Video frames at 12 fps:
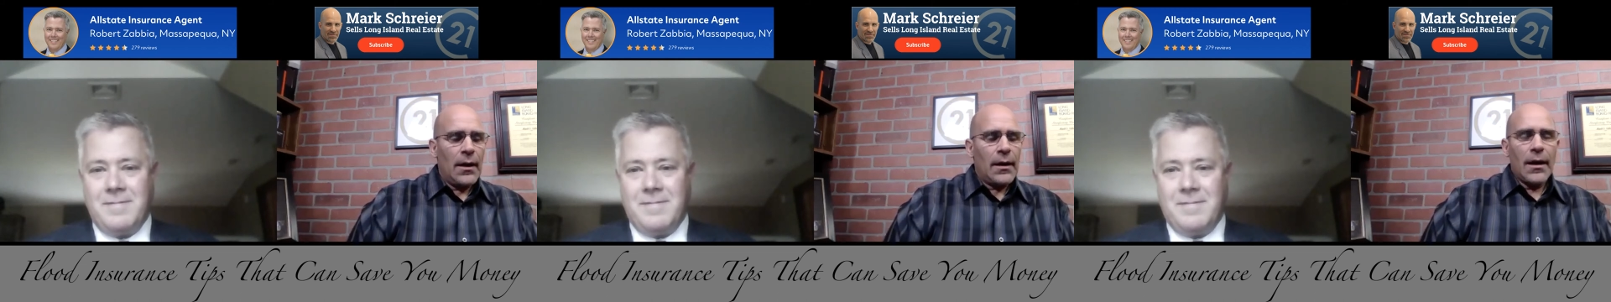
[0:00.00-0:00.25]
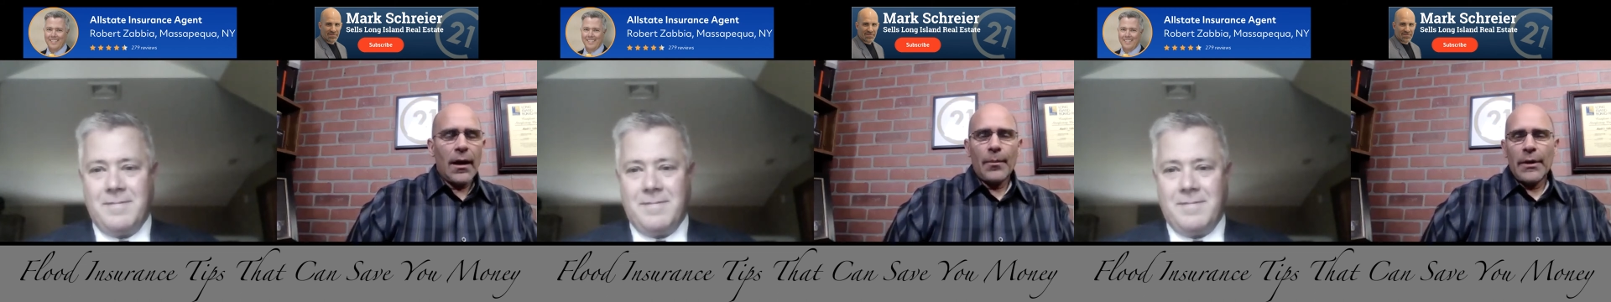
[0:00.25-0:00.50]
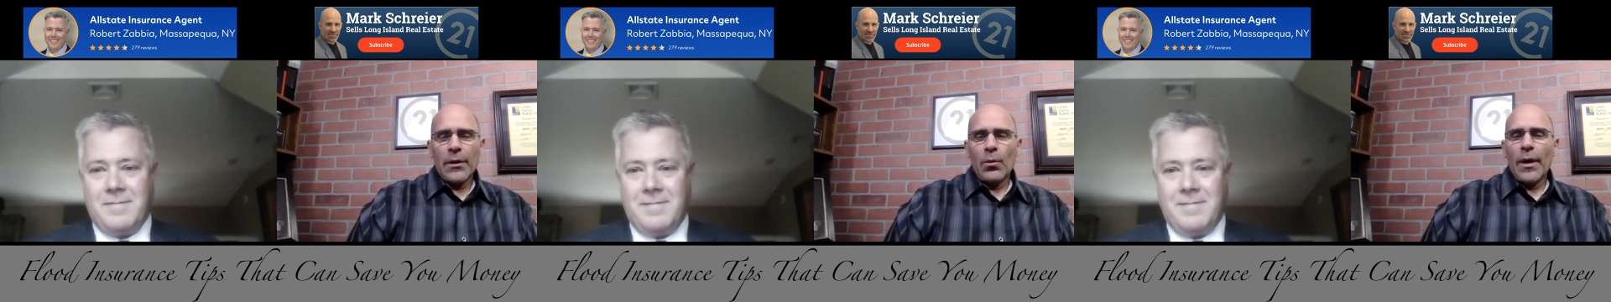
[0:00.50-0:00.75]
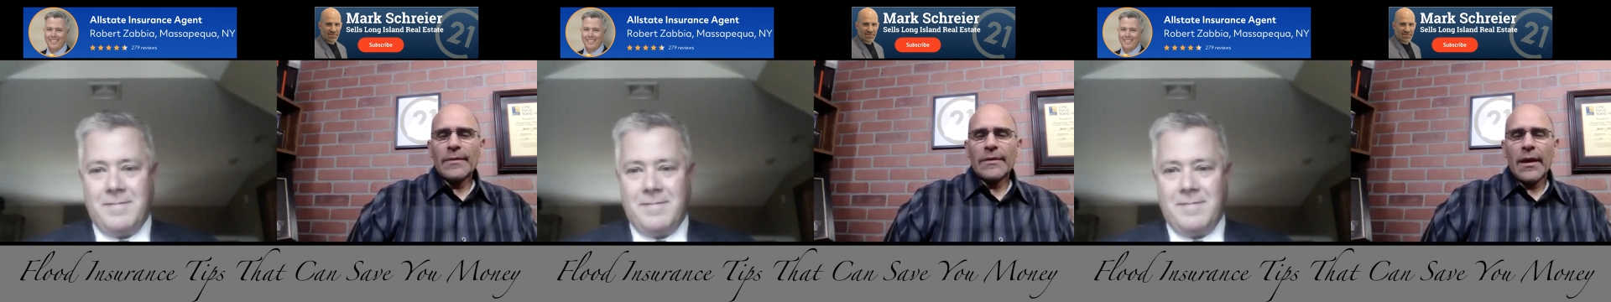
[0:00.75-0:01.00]
Speaker 1: company
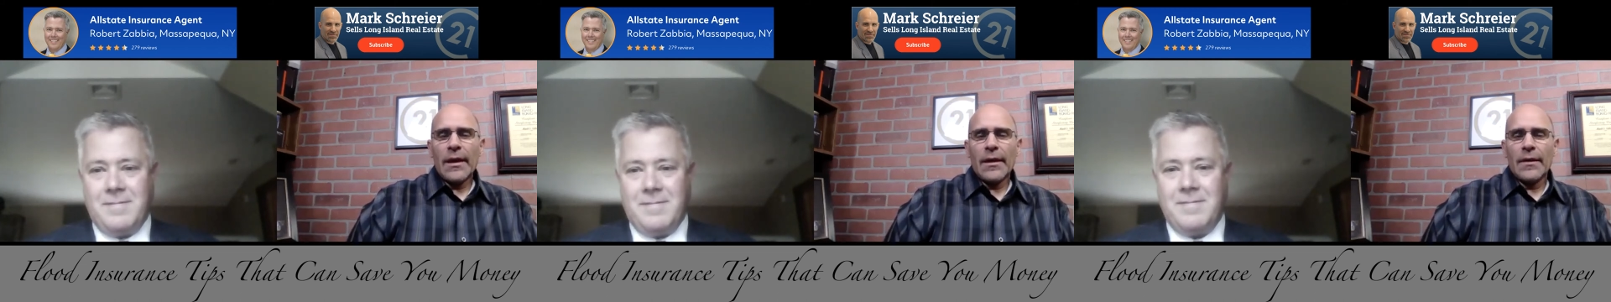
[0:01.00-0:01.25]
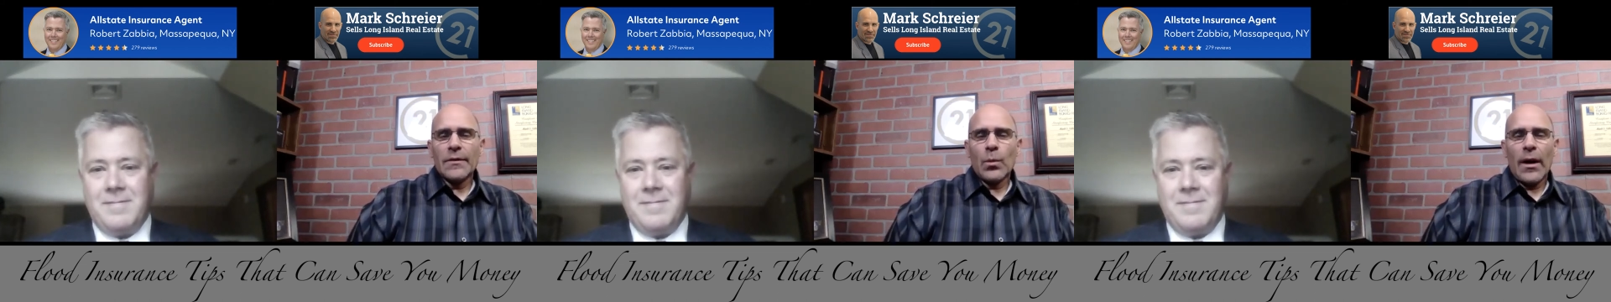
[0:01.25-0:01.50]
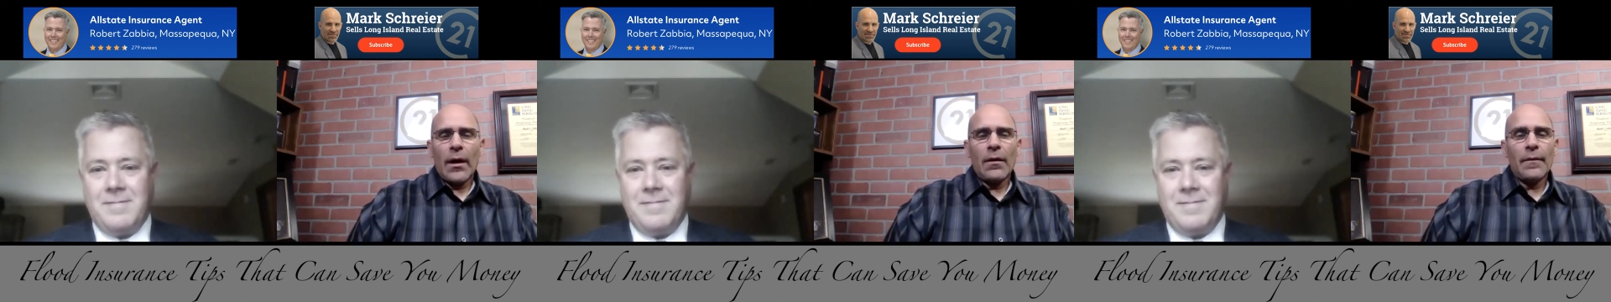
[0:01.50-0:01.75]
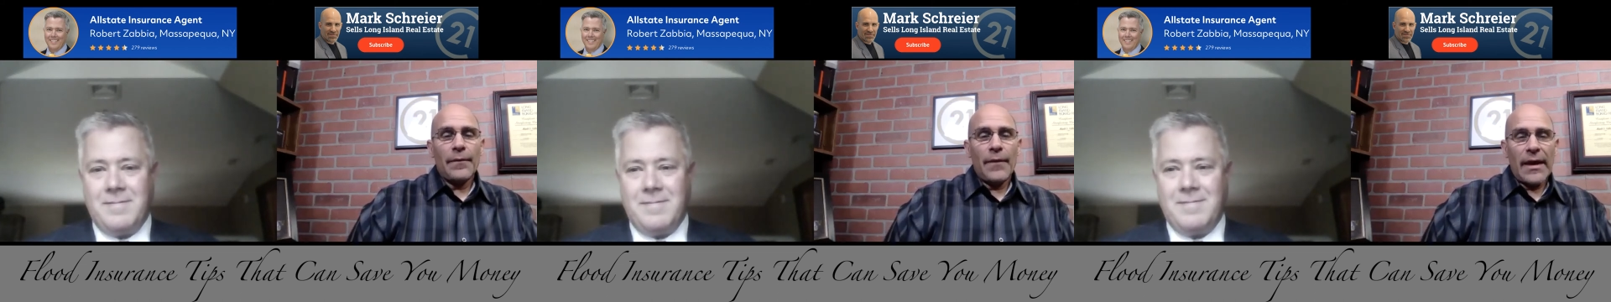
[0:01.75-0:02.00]
website as
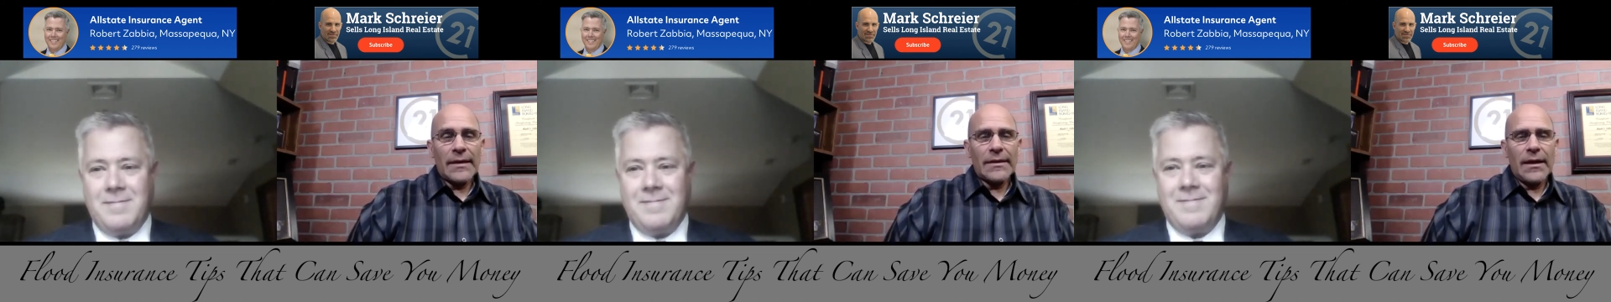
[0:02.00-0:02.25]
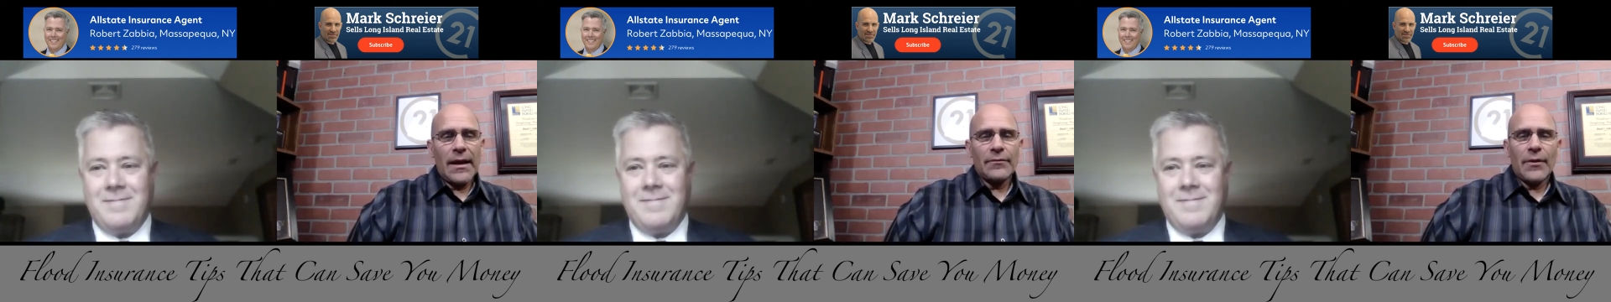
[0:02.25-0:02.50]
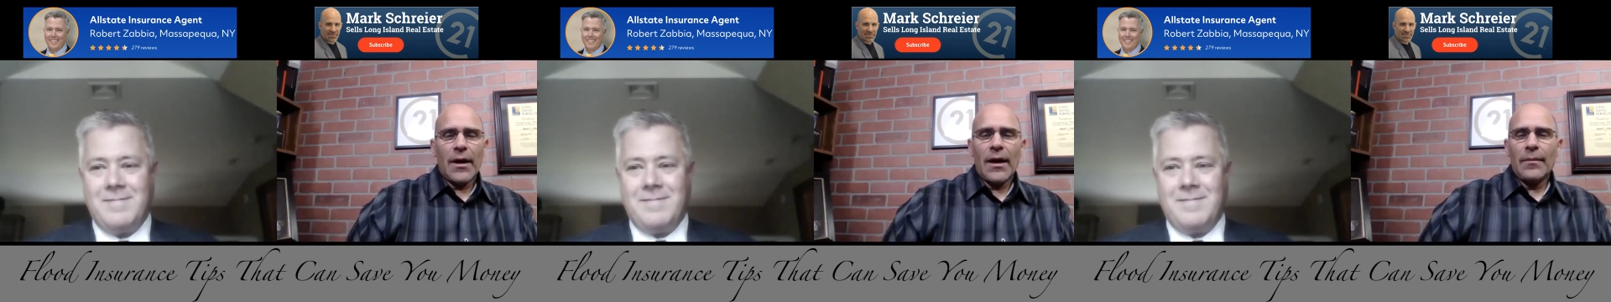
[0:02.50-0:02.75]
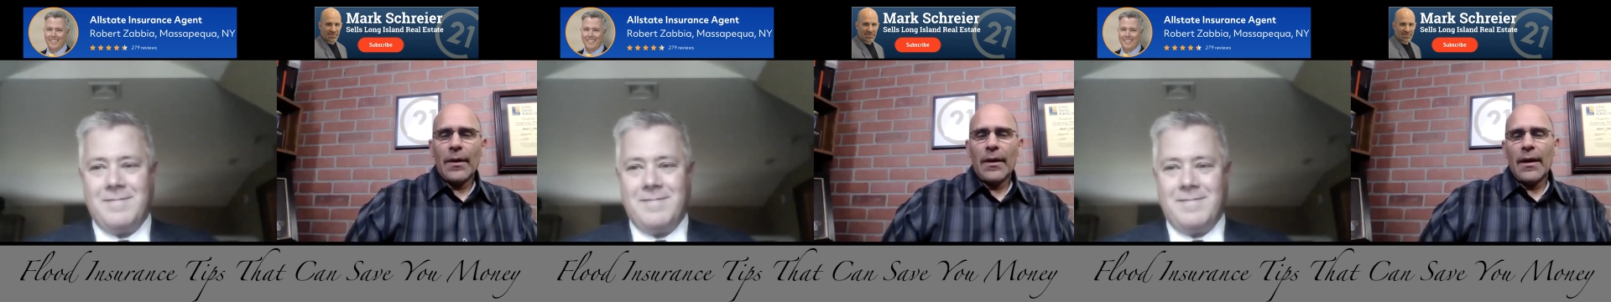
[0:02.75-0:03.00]
well. Thanks again,
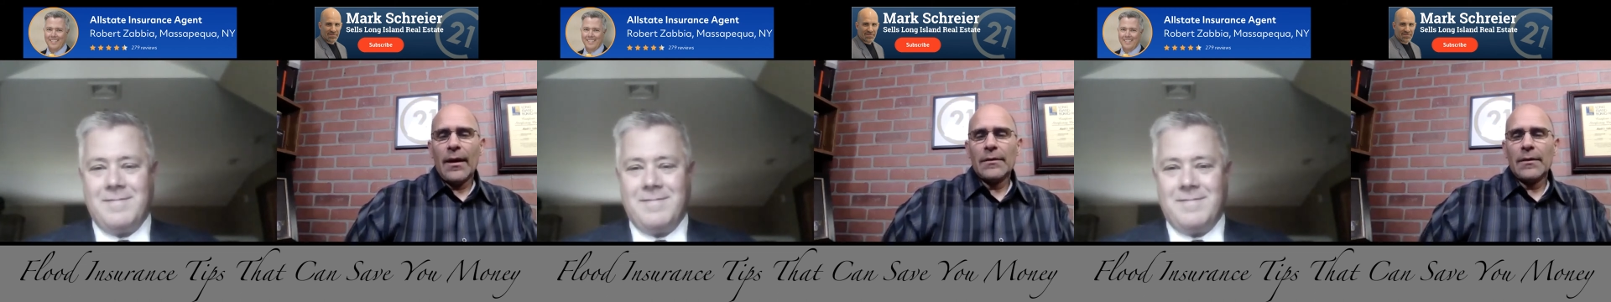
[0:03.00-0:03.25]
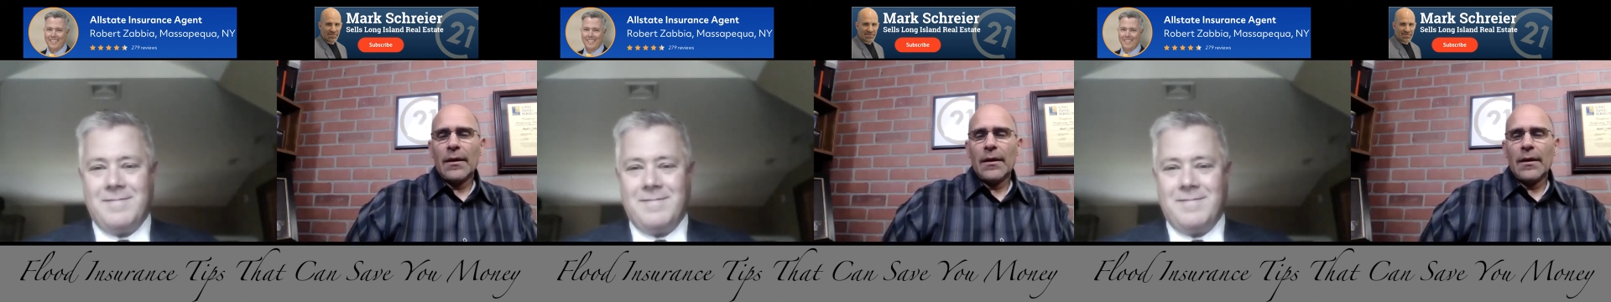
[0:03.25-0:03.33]
Rob, and